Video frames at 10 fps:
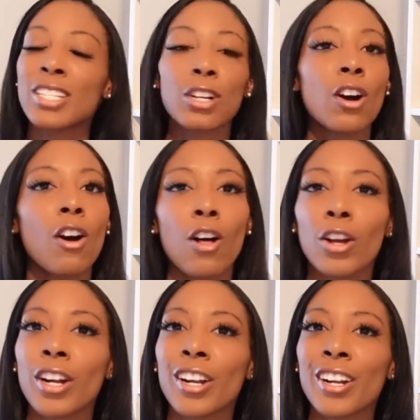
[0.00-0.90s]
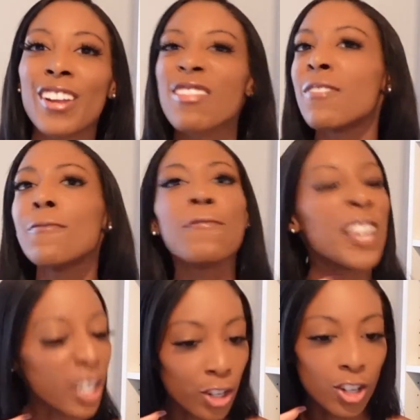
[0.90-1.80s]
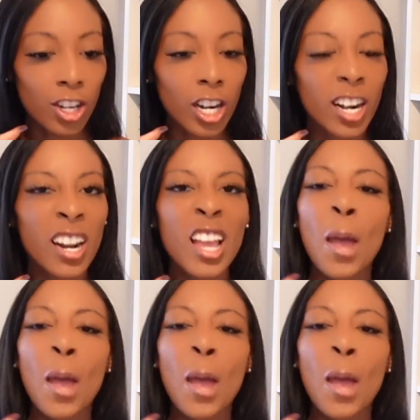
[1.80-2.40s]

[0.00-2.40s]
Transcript: to call her the finisher